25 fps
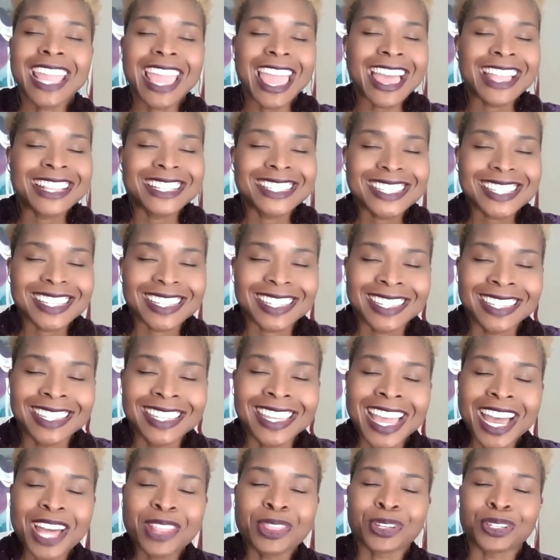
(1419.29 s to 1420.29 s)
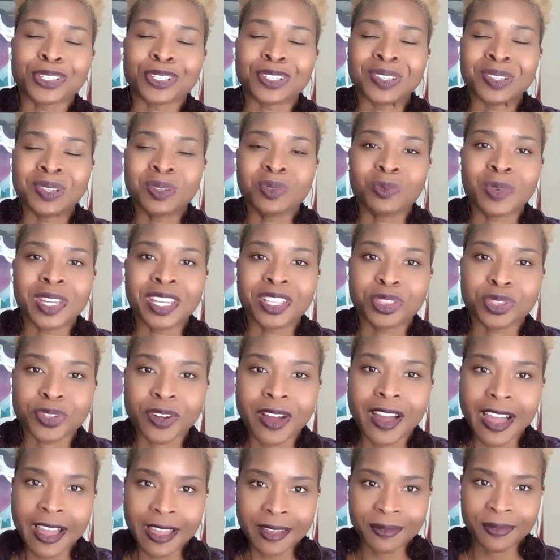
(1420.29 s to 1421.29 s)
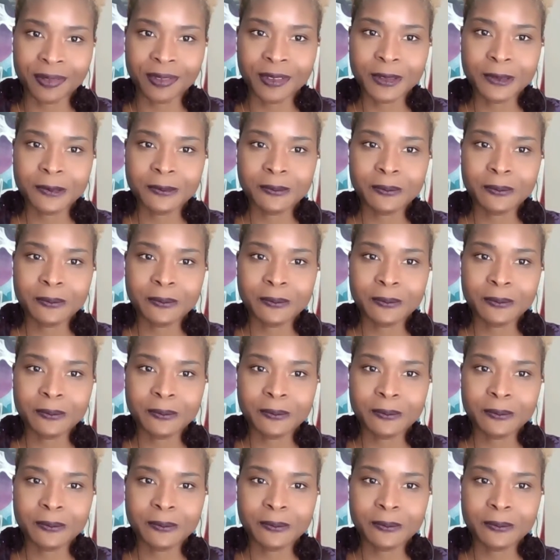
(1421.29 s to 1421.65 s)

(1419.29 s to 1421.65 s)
and together we thrive.